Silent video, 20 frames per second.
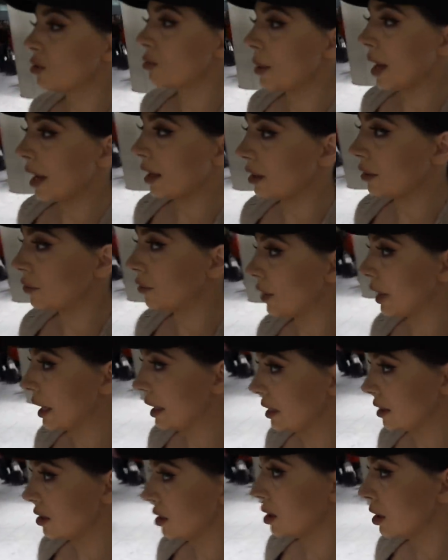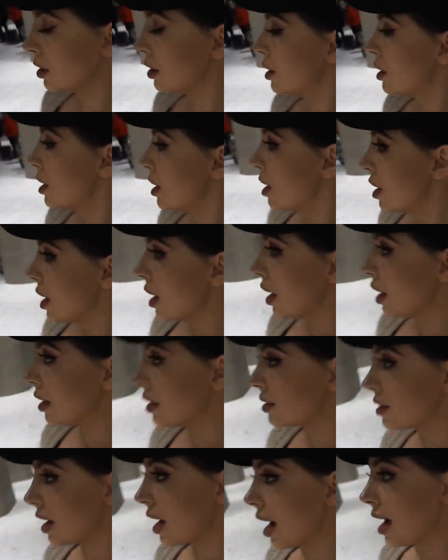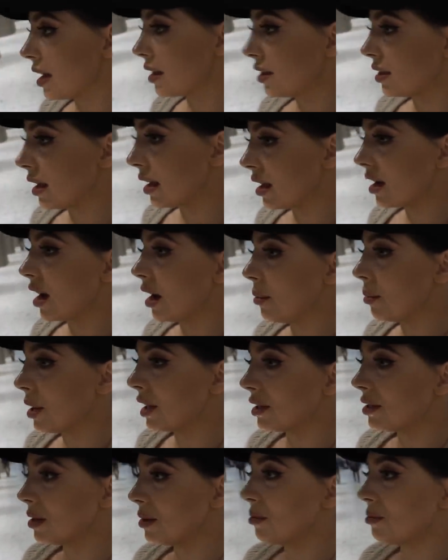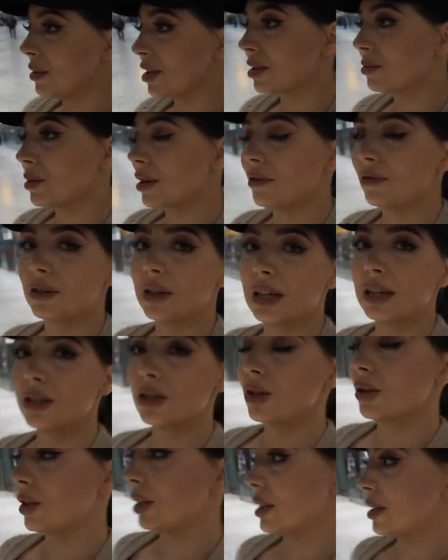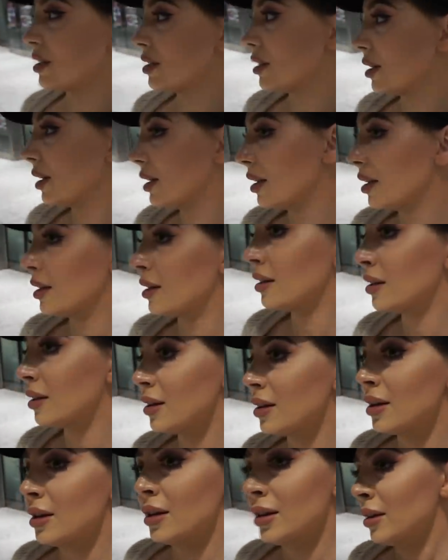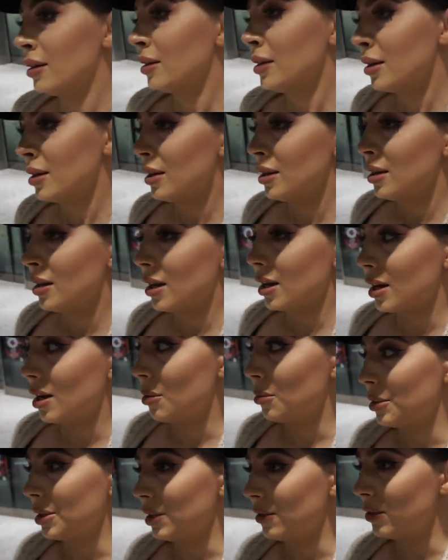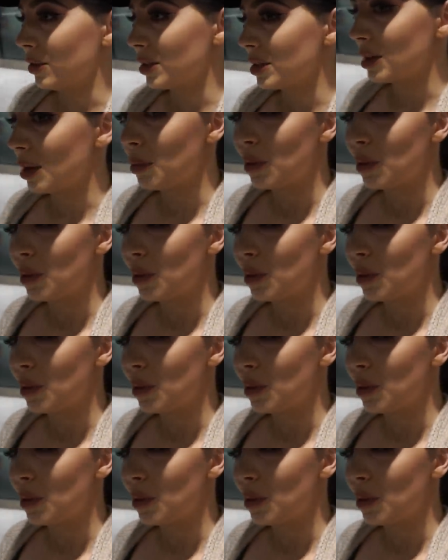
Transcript: to make the flight. And I think I might miss my flight, so let's see. I can't believe this,